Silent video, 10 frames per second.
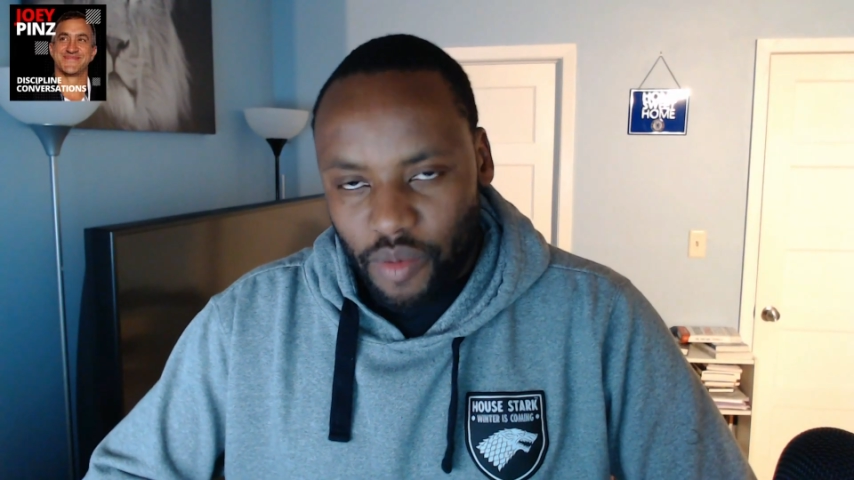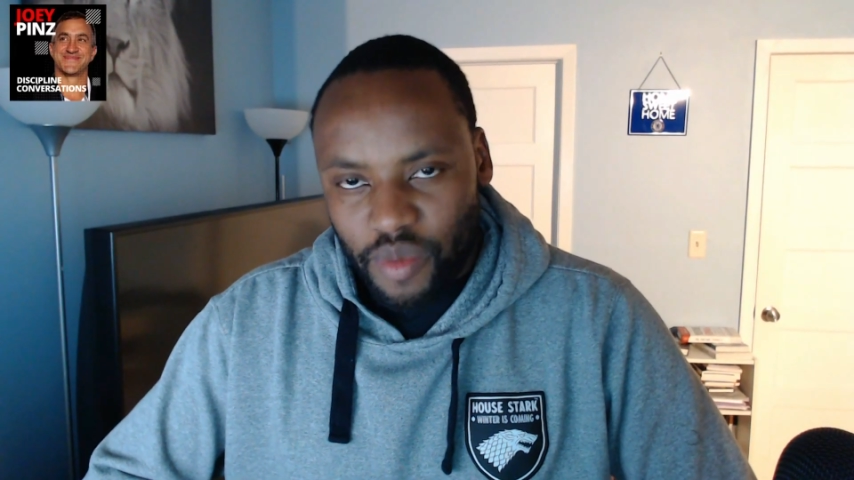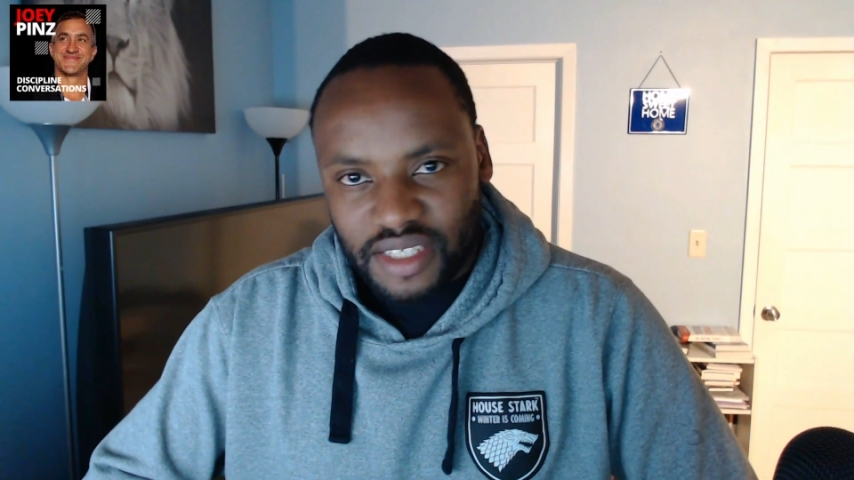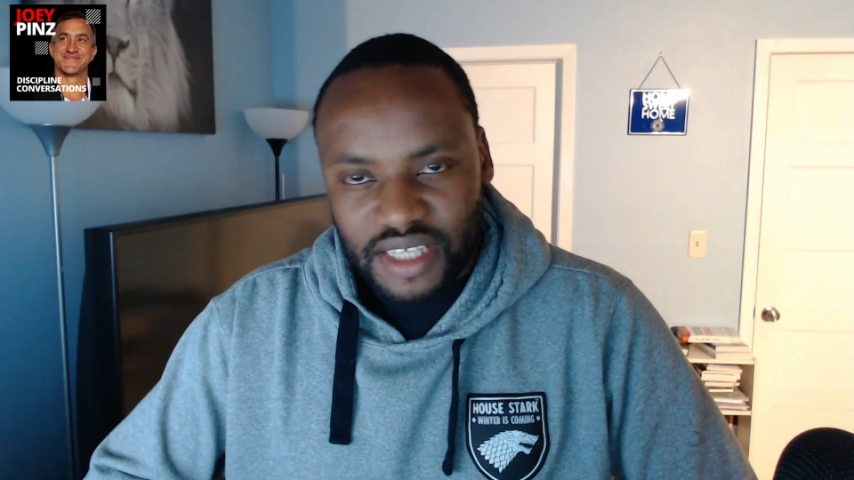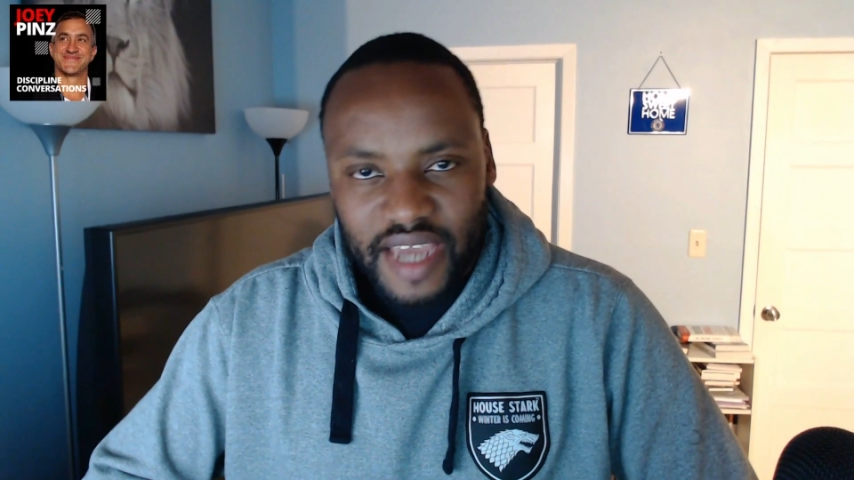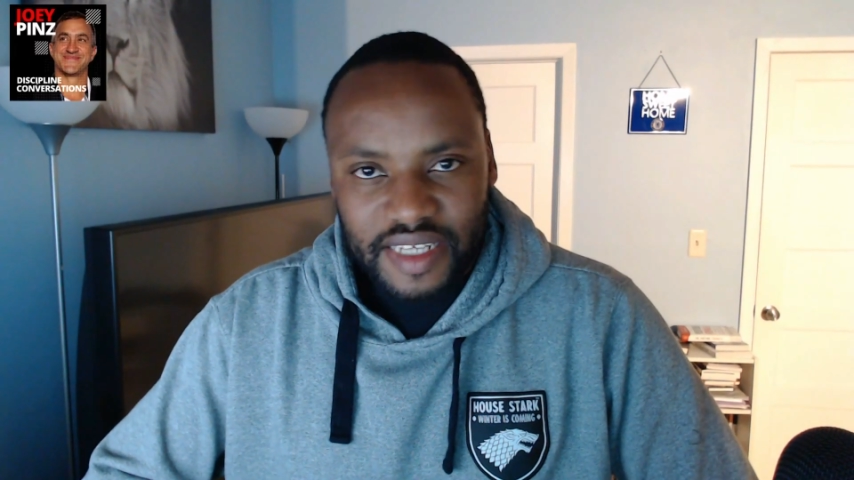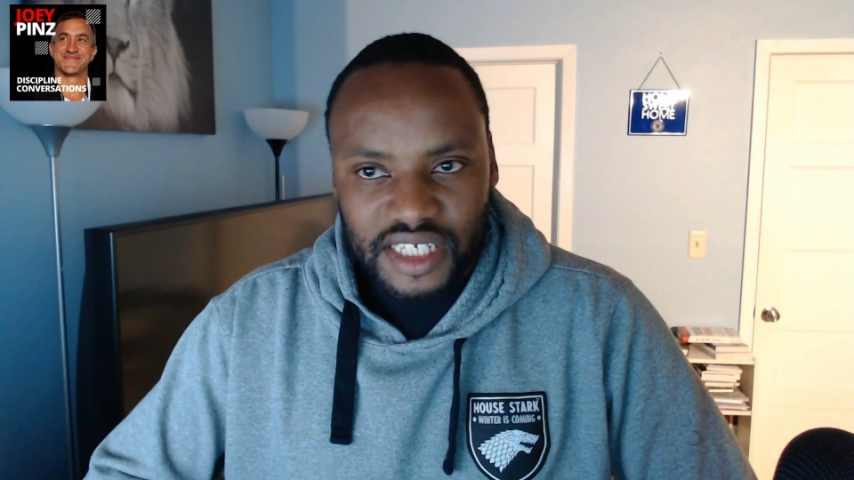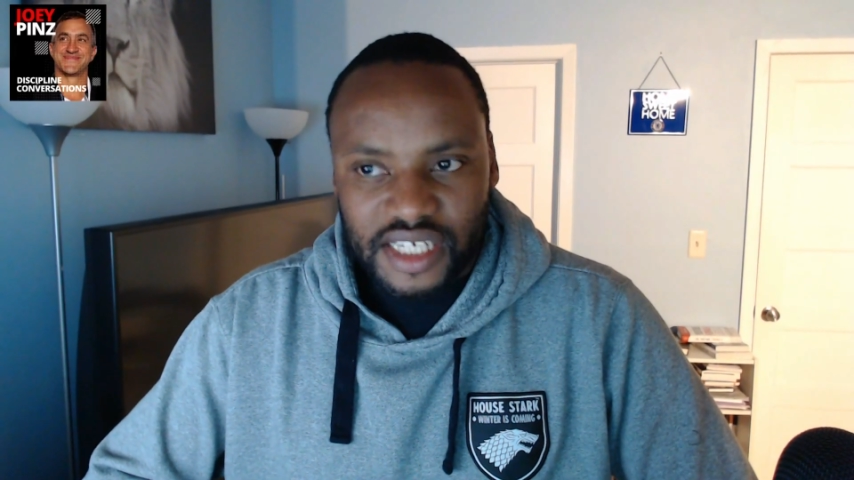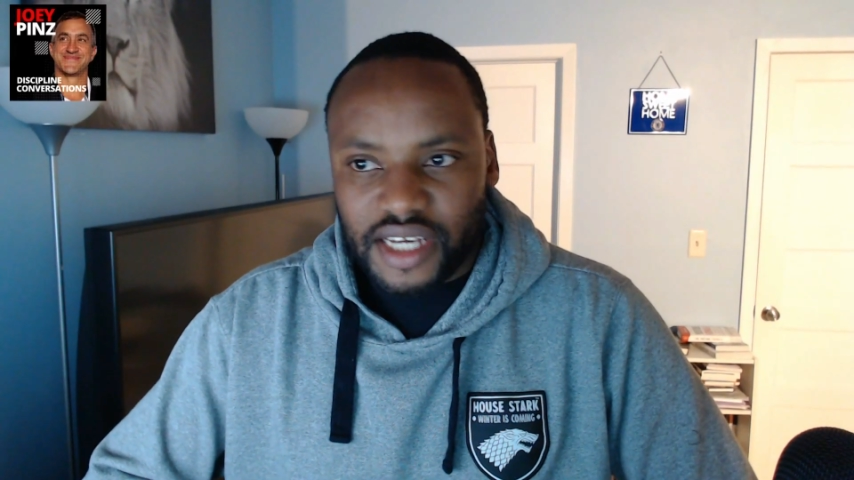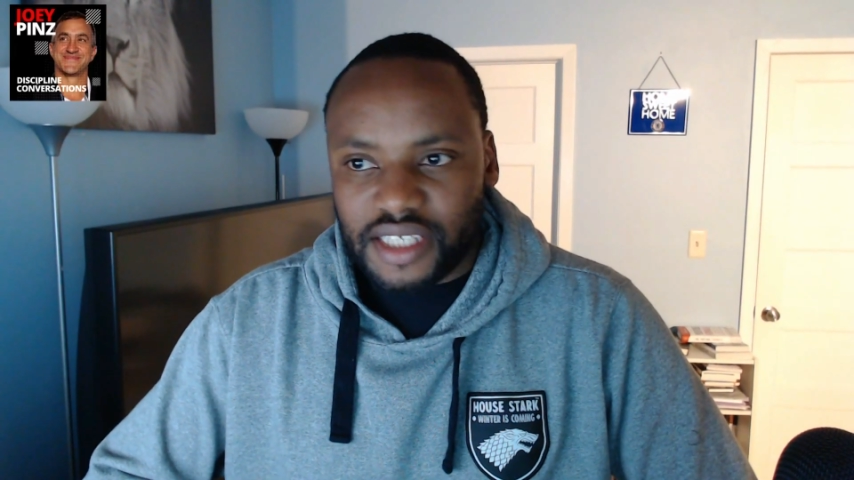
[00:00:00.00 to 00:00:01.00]
who have
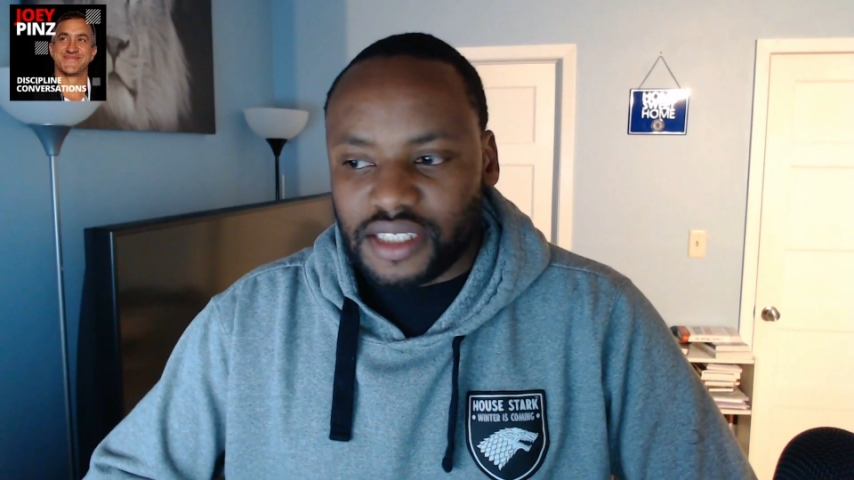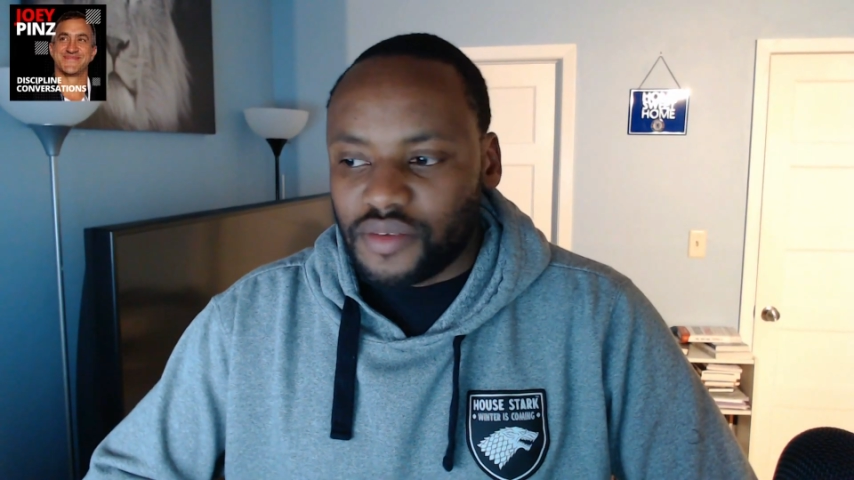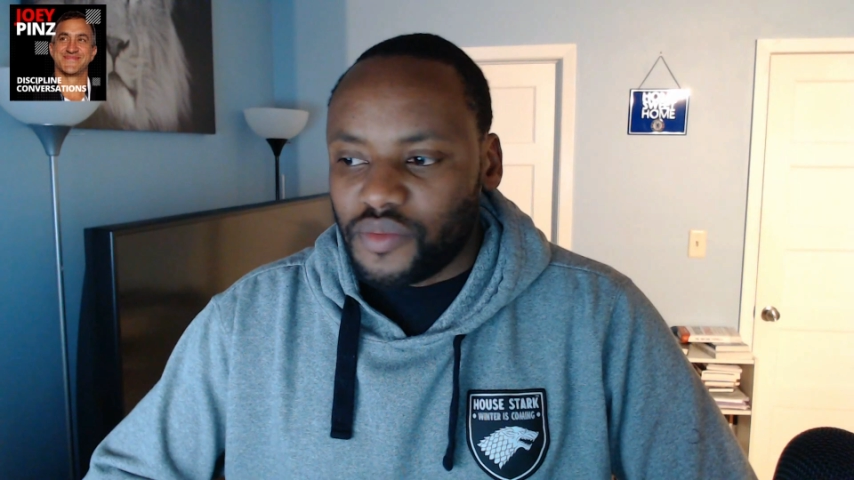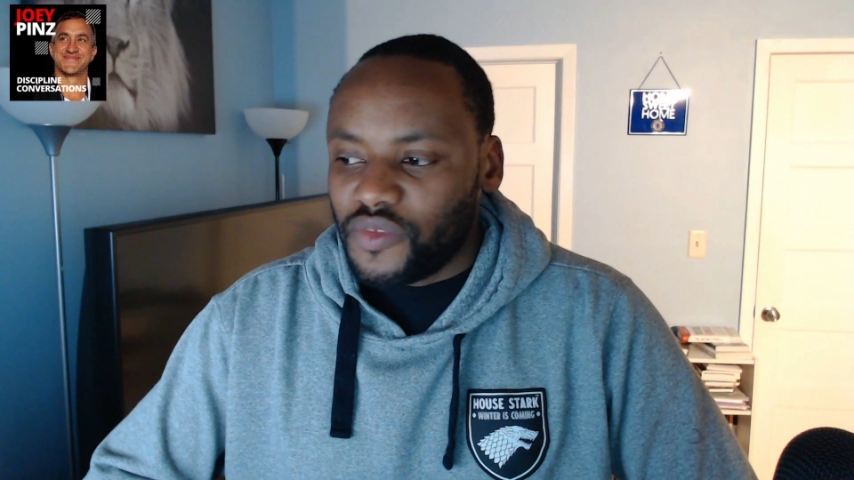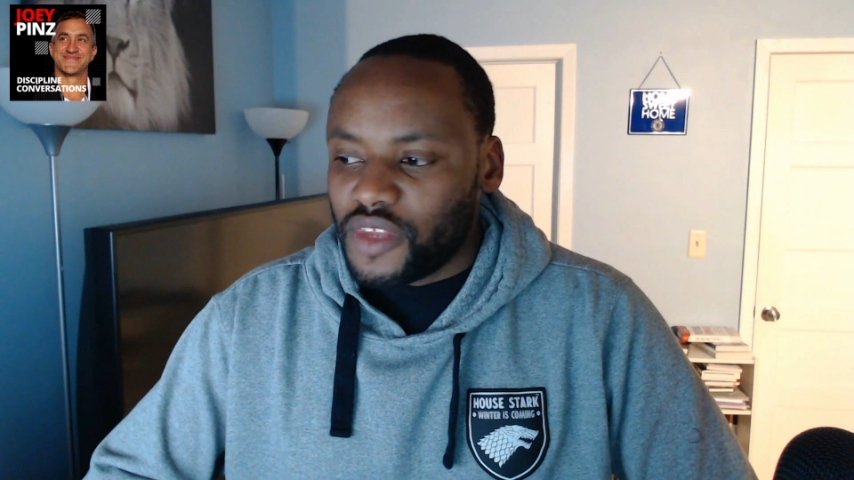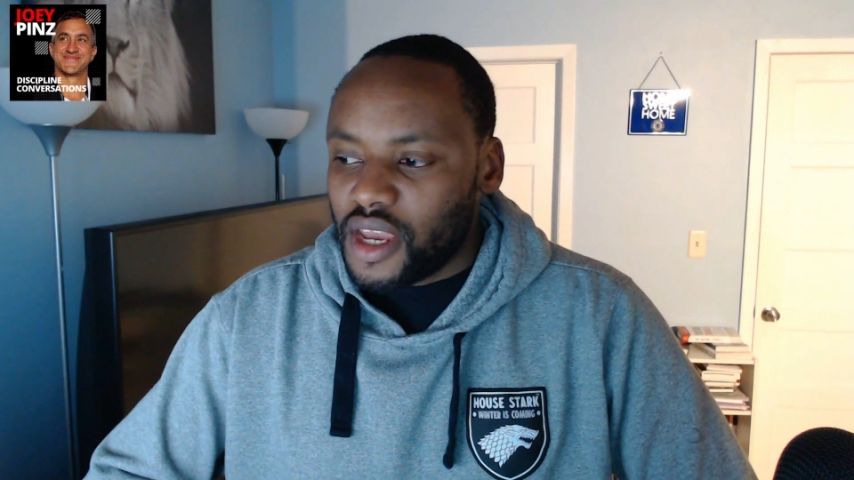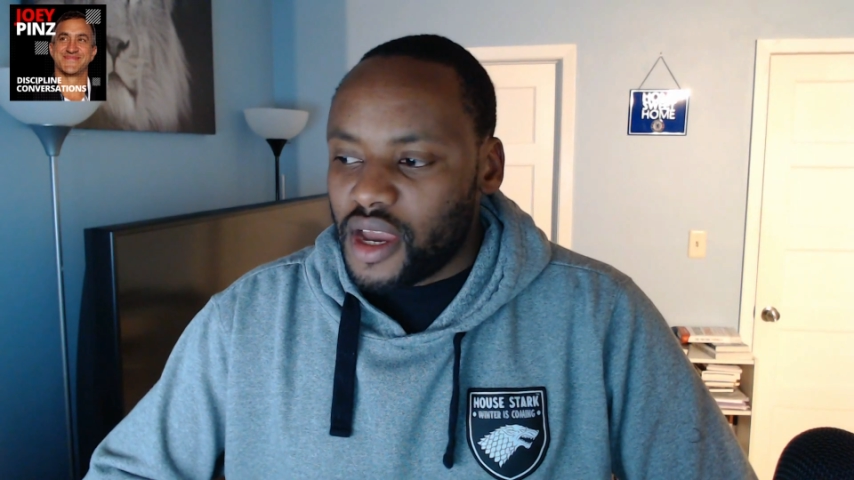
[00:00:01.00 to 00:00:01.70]
amazing ideas,